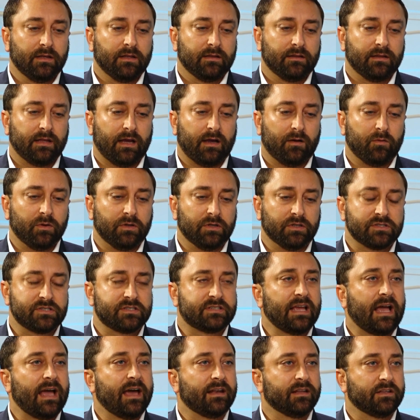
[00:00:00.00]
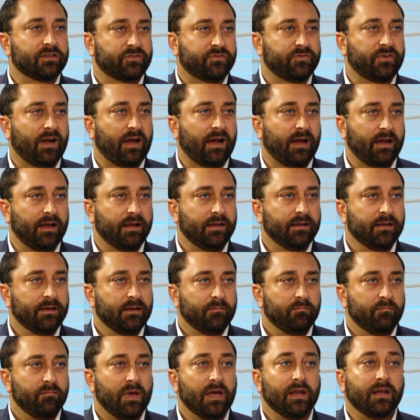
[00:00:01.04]
that will satisfy
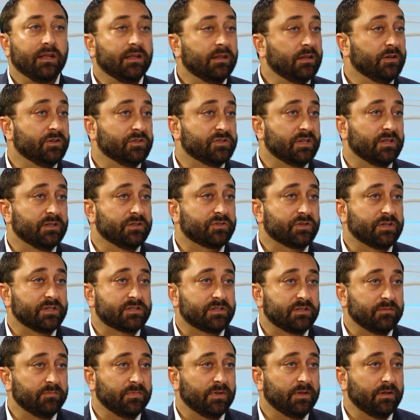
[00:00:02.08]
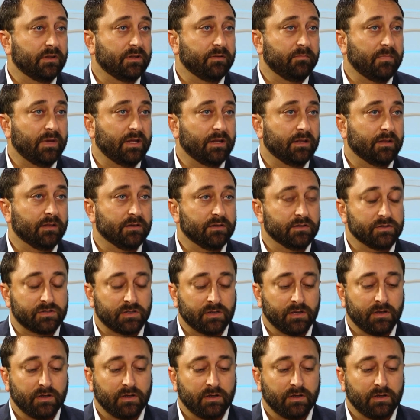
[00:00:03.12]
many of those interests and many of